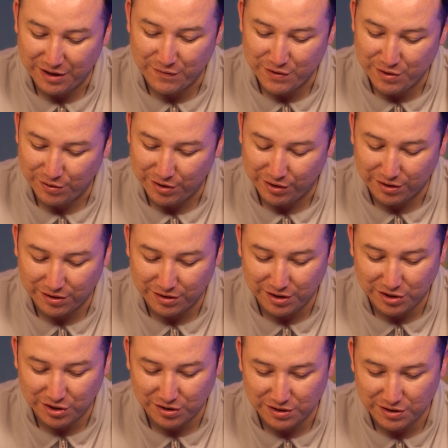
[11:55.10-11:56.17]
Even though the
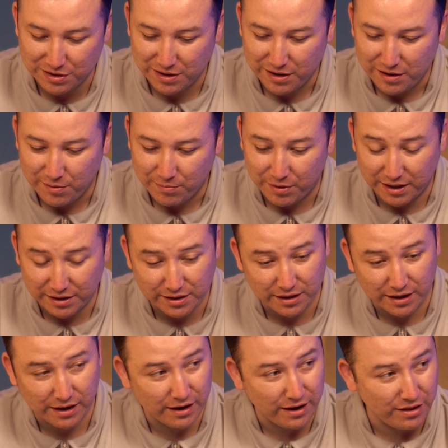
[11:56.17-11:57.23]
conditions. But
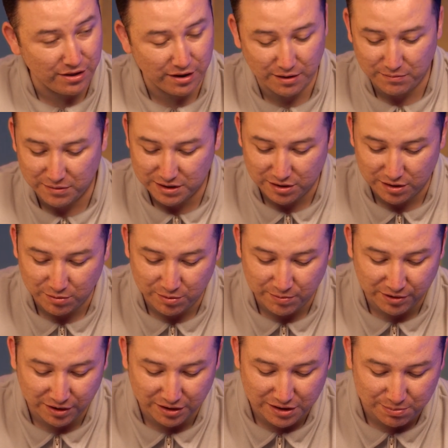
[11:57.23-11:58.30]
I think Mr.
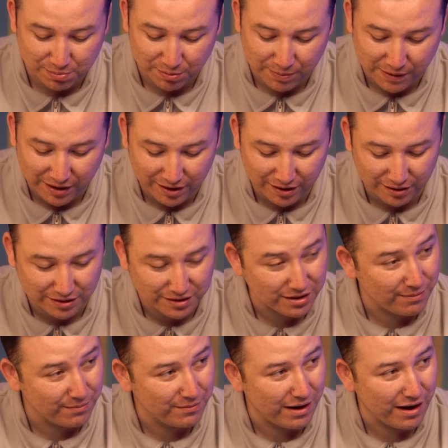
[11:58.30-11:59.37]
Aberberg is preparing
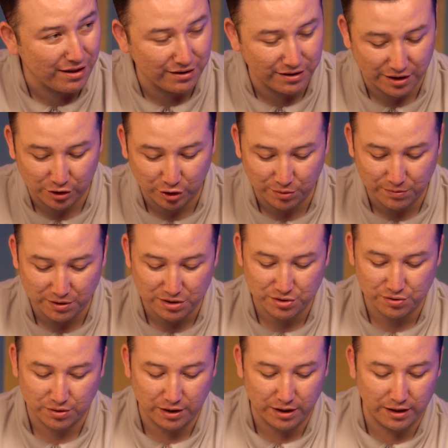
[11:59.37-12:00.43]
some other
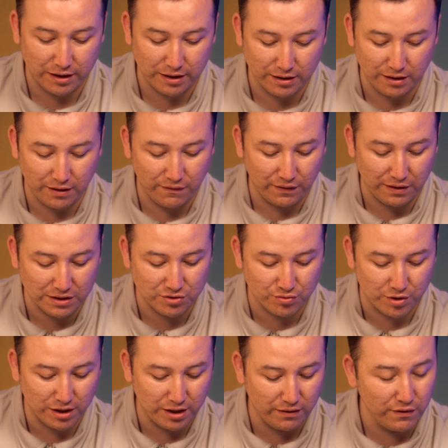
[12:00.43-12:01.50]
arguments, and if he's
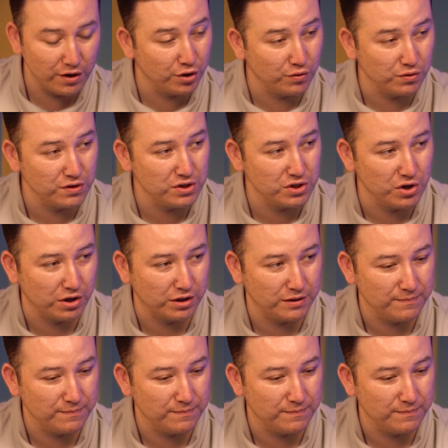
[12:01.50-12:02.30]
ready, we are going to start.